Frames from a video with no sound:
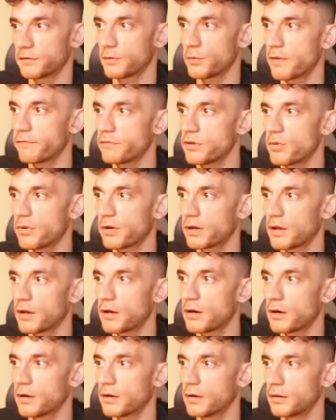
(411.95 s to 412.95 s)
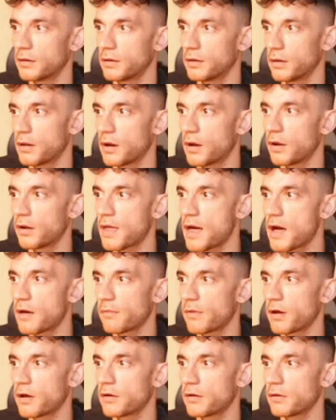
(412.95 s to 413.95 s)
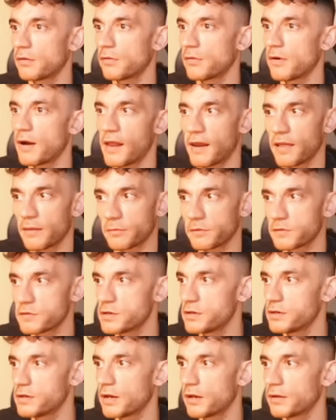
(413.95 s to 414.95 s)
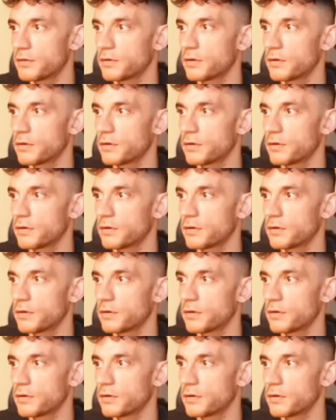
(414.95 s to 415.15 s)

So whether you want it on Ollama or L M Studio,